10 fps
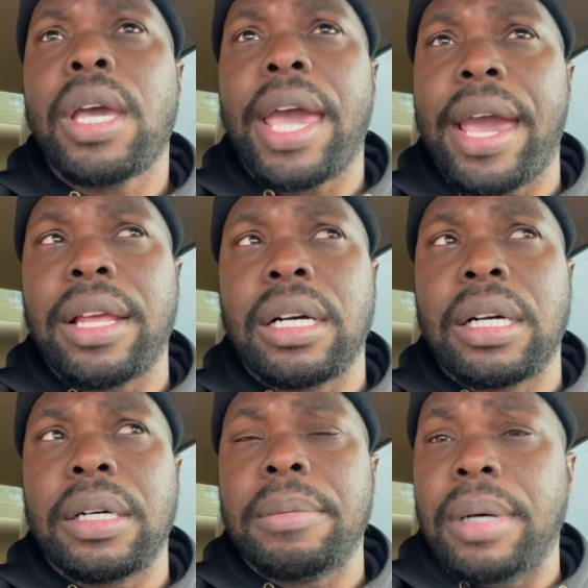And
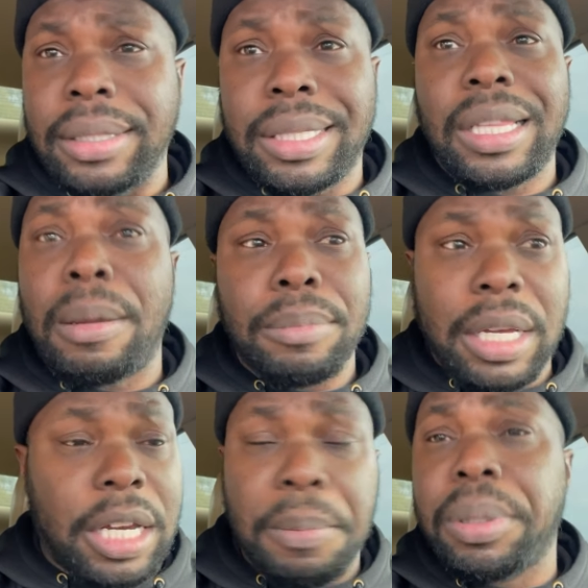until I'm
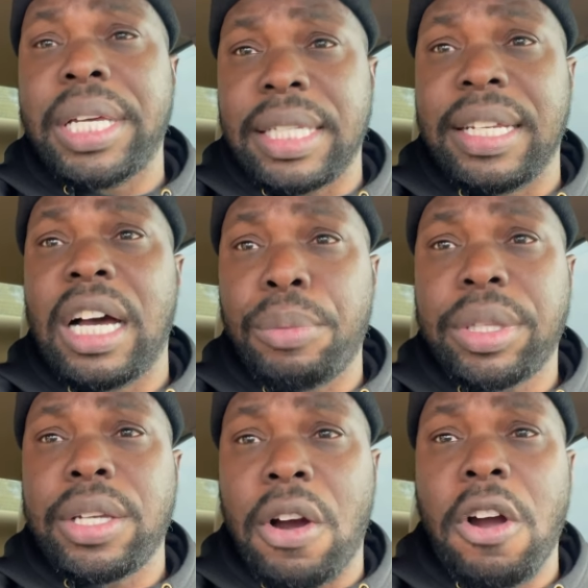completely done with
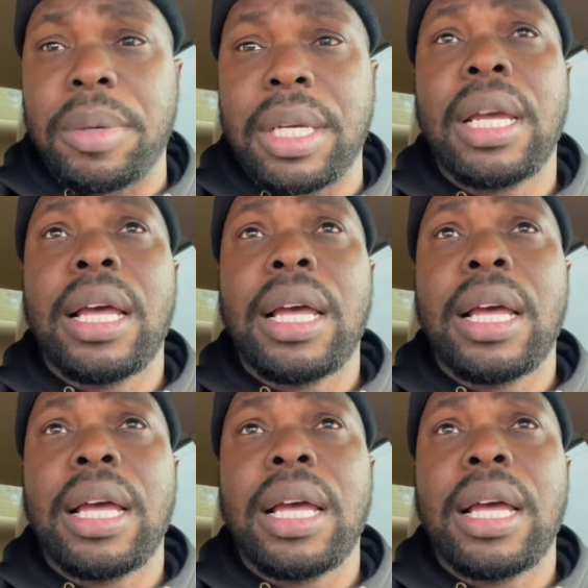the Army,